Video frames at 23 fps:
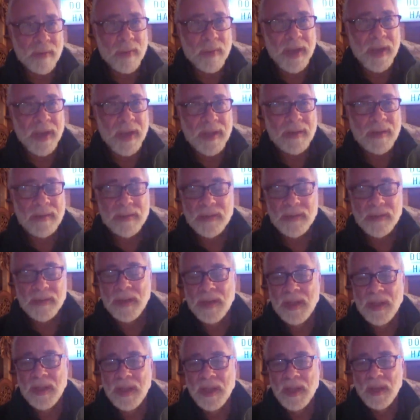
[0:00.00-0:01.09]
me,
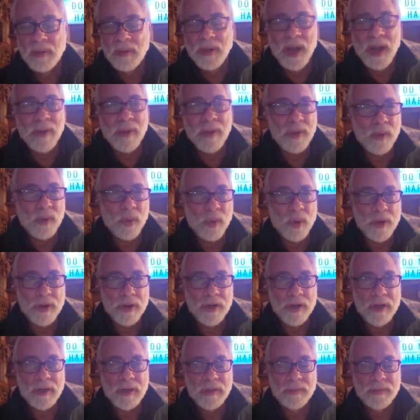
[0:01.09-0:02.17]
where I would
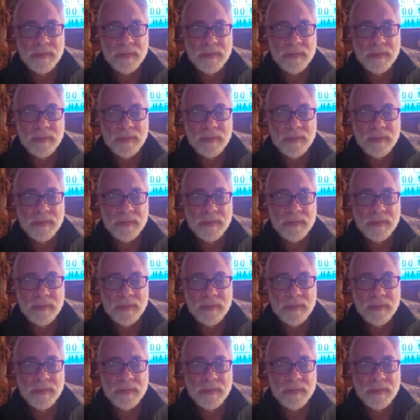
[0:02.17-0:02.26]
order